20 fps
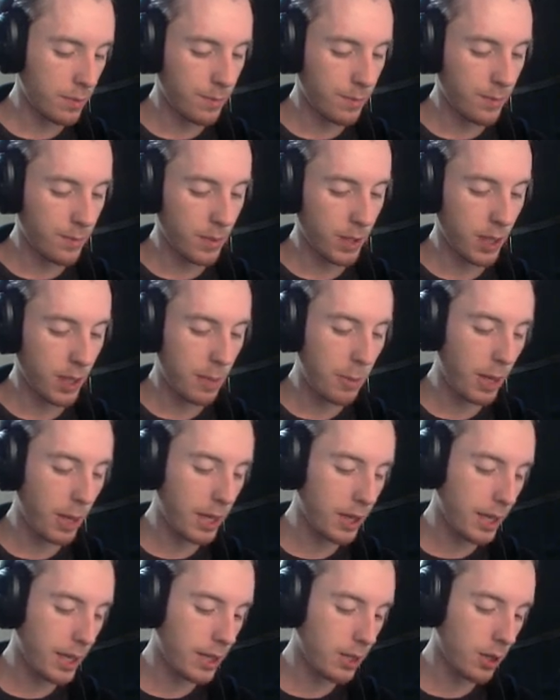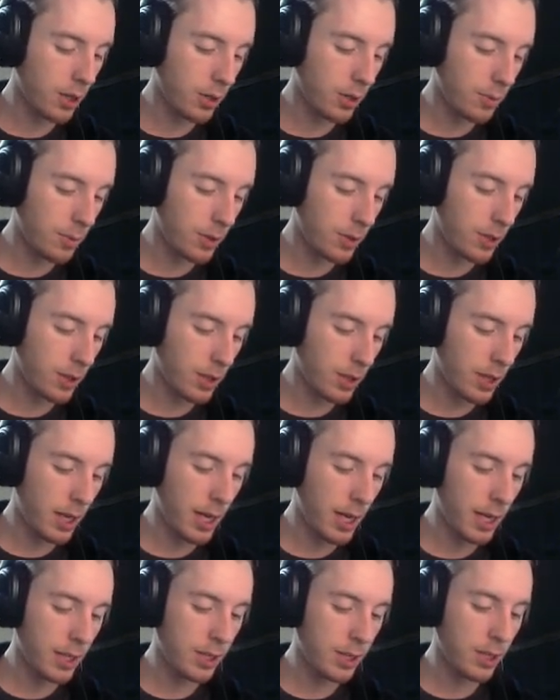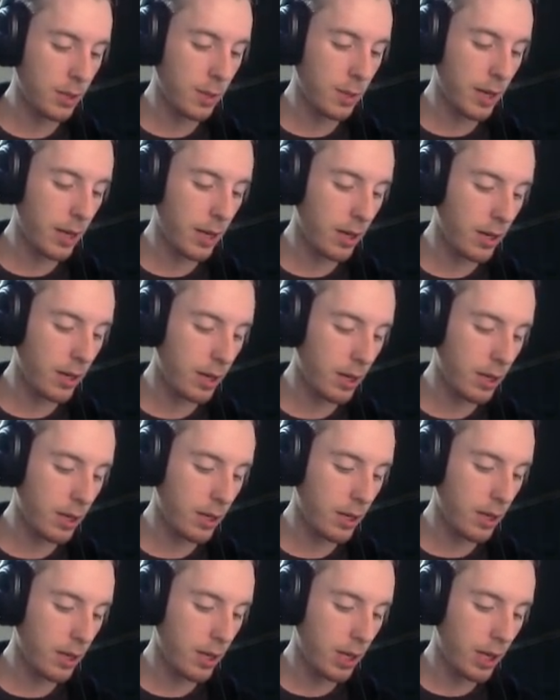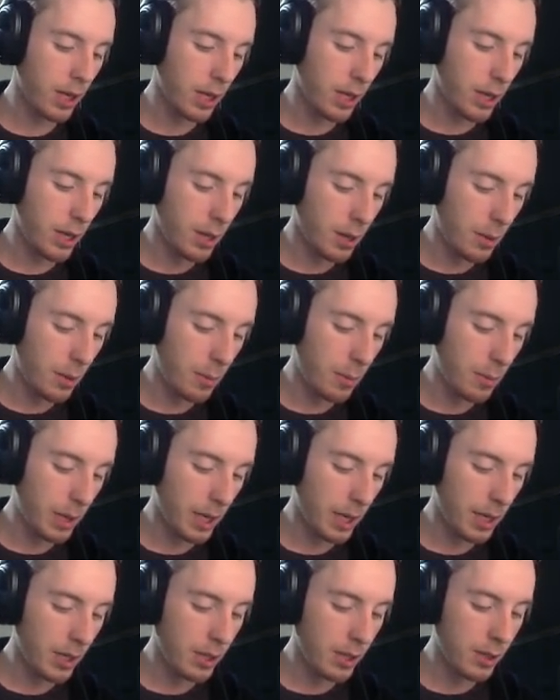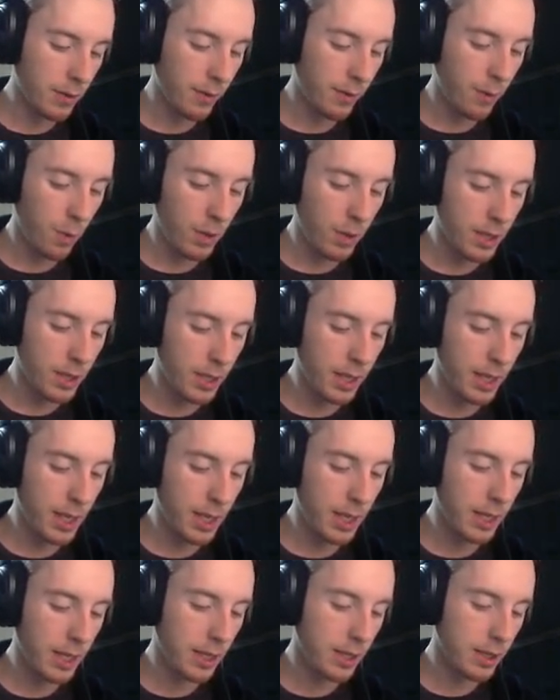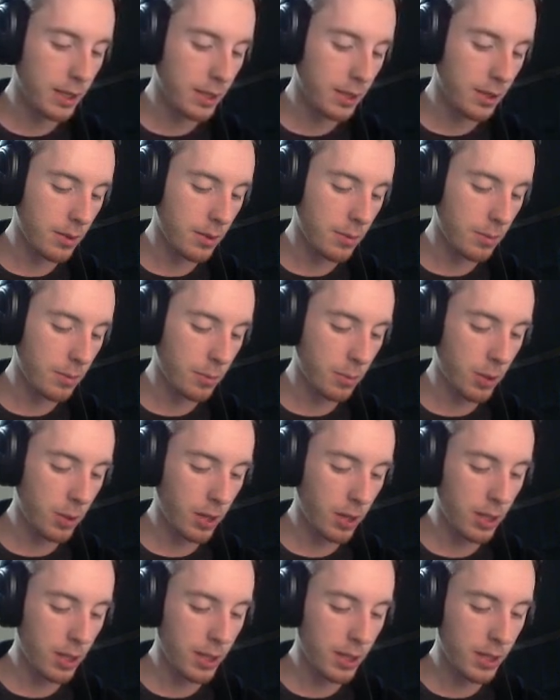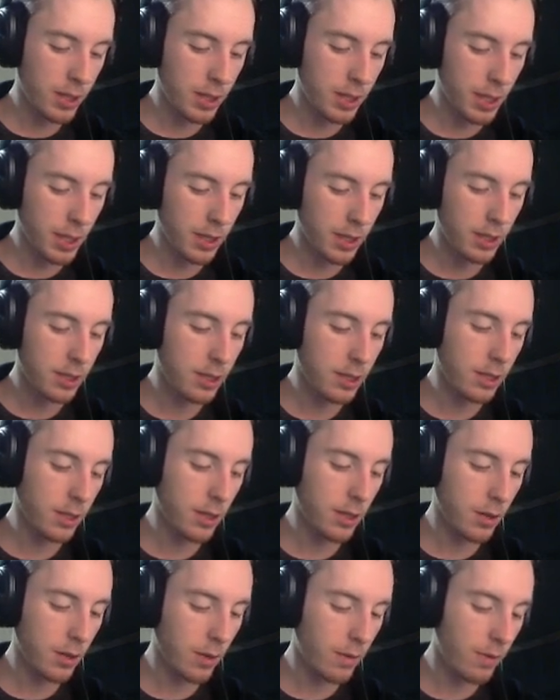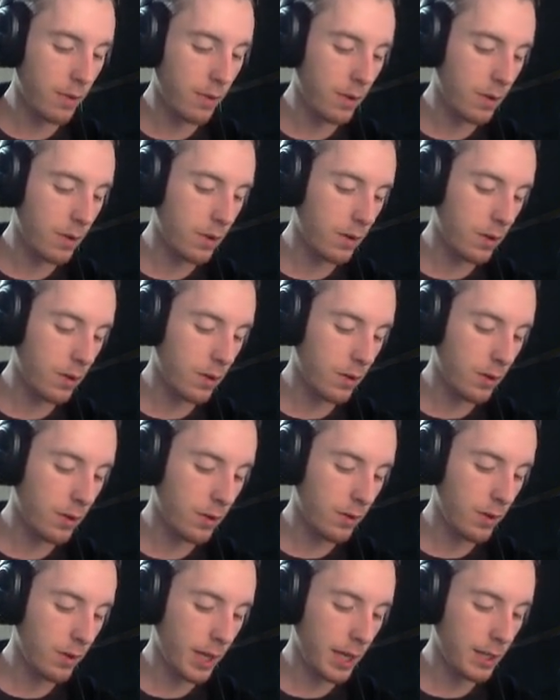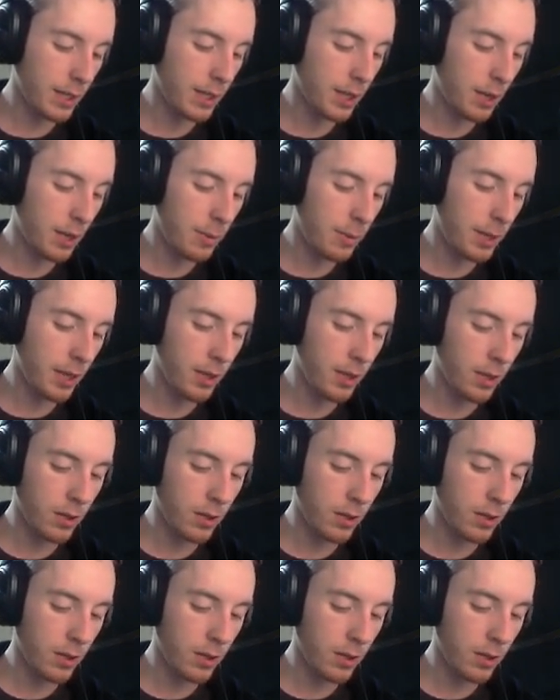combine like terms. X squared minus 14x plus 6 over that denominator.